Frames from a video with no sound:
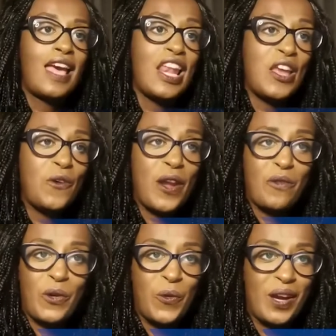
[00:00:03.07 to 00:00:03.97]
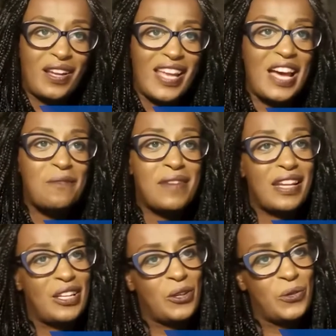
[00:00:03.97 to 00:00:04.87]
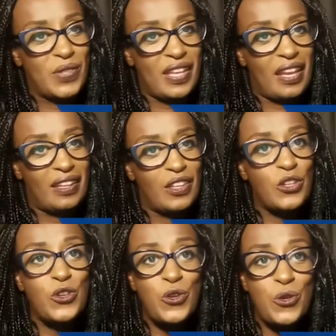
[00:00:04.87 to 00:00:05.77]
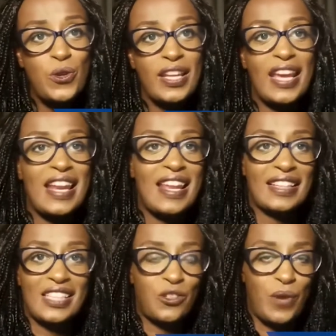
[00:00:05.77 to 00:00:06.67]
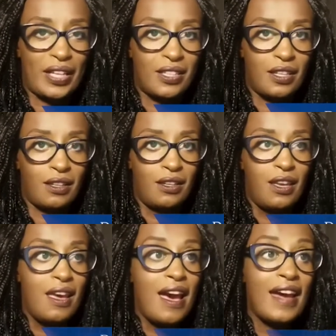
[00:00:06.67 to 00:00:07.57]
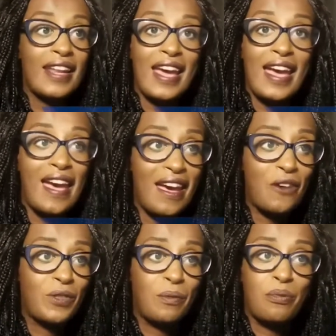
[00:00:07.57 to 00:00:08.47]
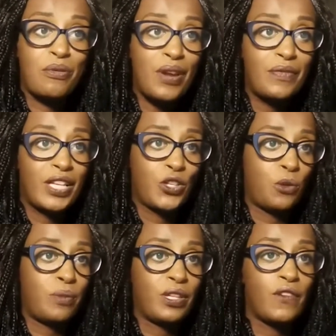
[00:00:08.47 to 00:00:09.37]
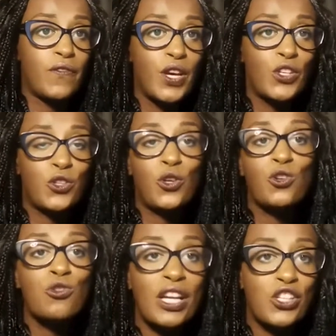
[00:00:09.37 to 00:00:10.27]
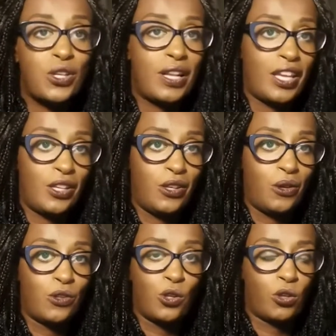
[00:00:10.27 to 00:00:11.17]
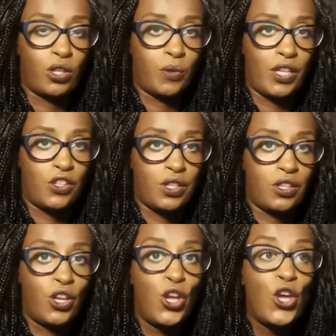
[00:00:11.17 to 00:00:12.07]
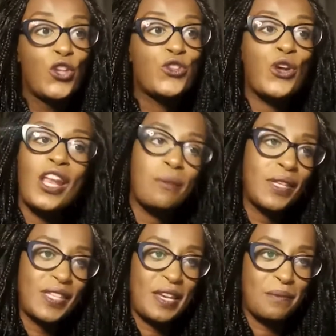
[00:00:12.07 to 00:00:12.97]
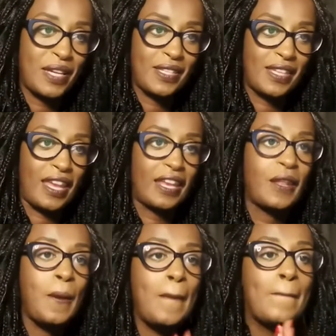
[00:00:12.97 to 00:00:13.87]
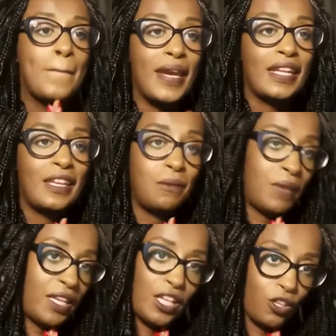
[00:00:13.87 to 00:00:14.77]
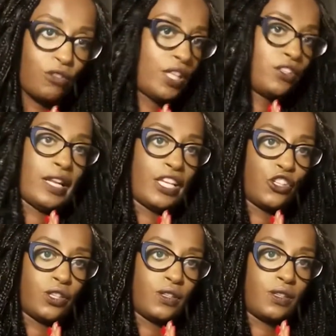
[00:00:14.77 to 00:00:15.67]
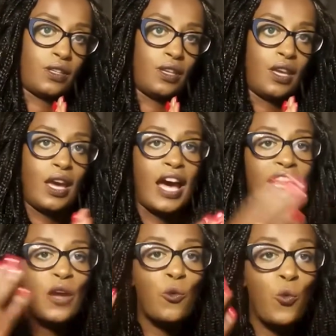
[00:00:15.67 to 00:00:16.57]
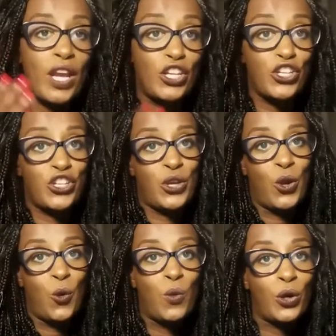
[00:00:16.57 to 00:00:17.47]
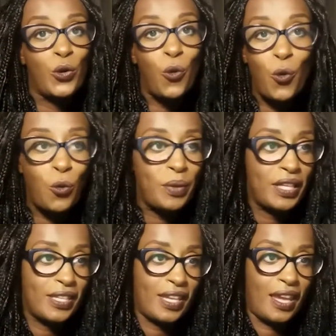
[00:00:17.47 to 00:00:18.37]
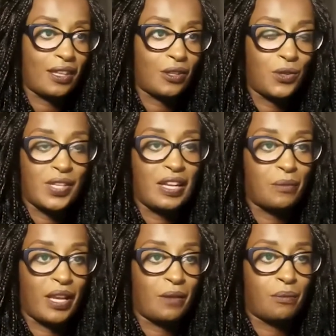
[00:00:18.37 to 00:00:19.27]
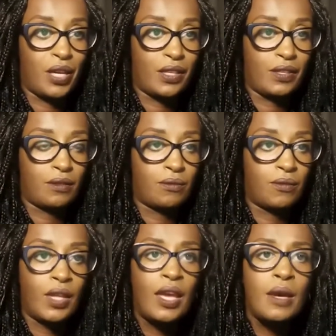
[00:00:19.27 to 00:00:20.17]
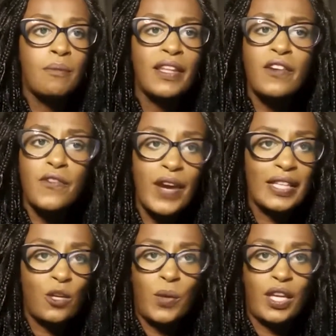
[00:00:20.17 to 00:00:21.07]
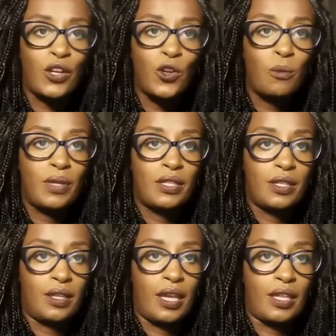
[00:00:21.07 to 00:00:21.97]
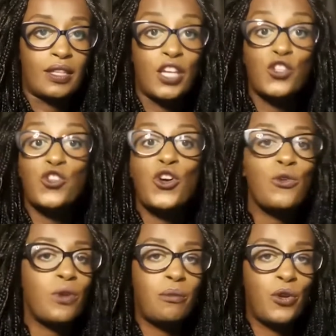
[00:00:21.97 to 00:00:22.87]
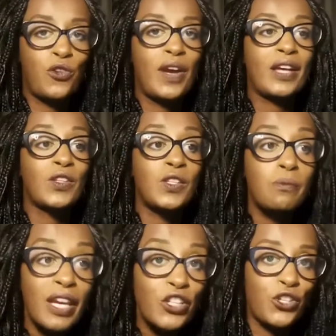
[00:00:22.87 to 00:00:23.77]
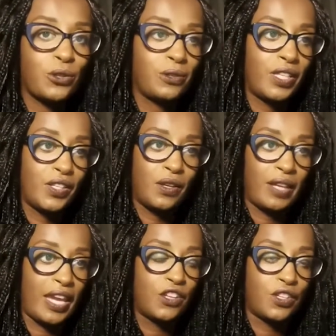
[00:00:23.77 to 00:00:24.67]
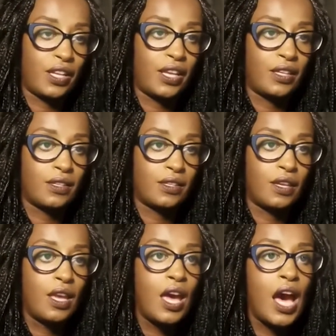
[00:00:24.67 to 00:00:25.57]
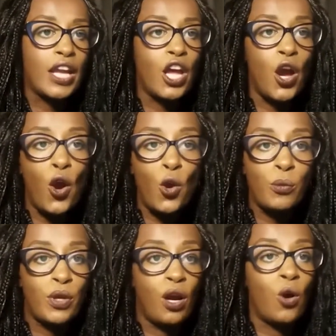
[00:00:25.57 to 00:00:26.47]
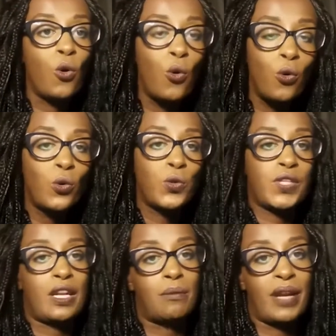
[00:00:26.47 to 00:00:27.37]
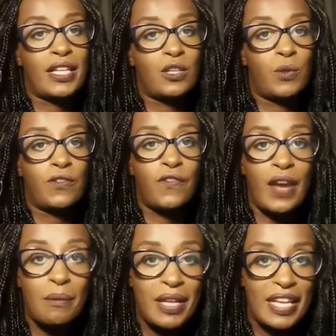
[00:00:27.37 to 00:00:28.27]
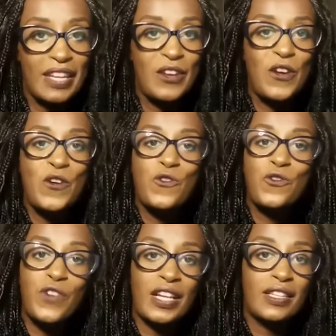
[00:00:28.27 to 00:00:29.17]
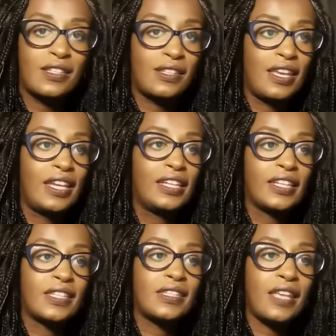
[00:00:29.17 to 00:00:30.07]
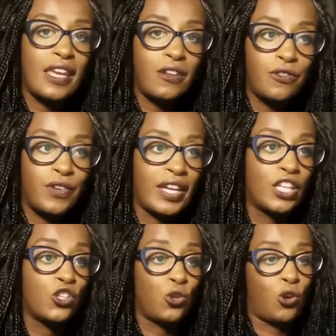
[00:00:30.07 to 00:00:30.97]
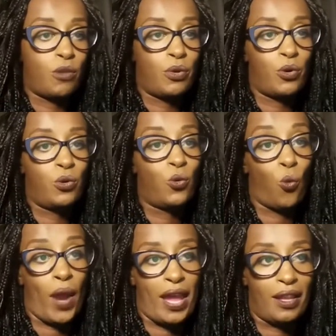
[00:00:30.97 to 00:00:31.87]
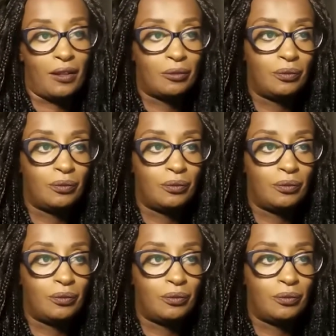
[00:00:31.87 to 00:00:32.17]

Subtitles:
Hello, everyone. I'm Leyla Hussien, the newly elected rector, and I have the privilege of being the first to congratulate you on your graduation. So let me start by saying many, many congratulations. And I wish we could all be together to celebrate in person. But the fact that we cannot be together does not remove how special this occasion is. And I hope you are all celebrating with family, friends in a safe and enjoyable way.